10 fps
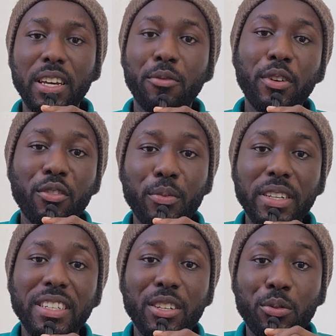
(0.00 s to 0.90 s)
A friend of mine
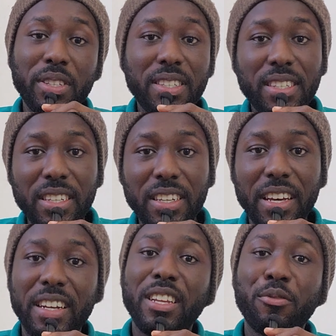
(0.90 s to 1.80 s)
started with C,
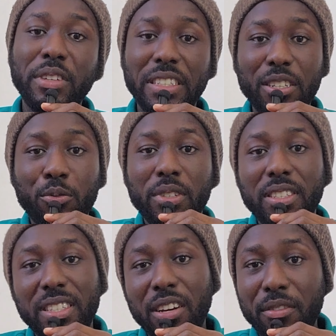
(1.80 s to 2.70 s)
another friend started
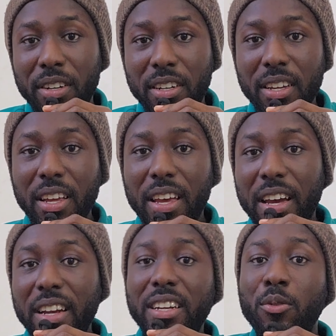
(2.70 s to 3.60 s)
with Java,
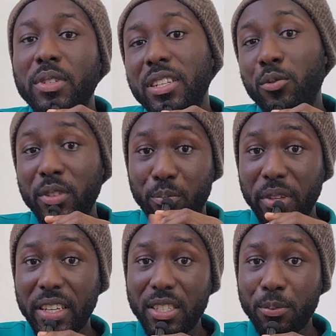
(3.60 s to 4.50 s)
another one started with
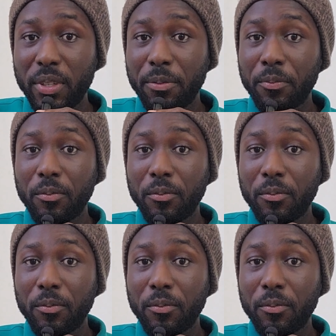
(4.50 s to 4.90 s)
PHP.